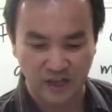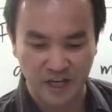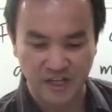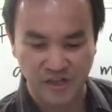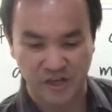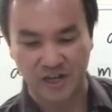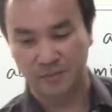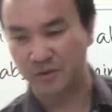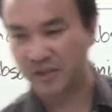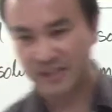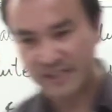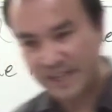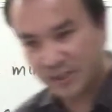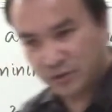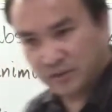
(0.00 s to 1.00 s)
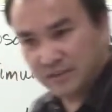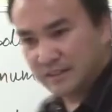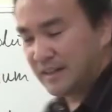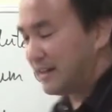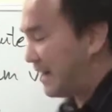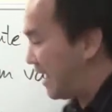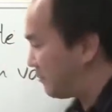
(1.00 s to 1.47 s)
chart, because that's
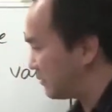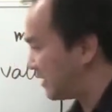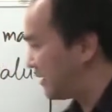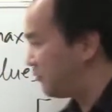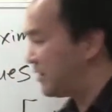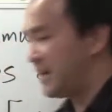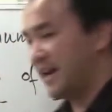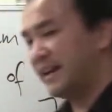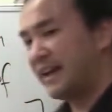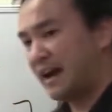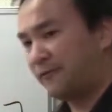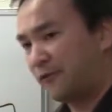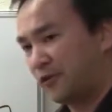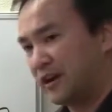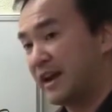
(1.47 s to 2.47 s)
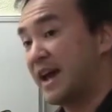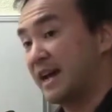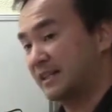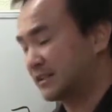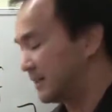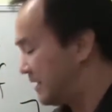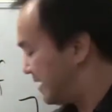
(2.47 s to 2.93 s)
our thing we're heading out for
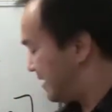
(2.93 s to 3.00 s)
next.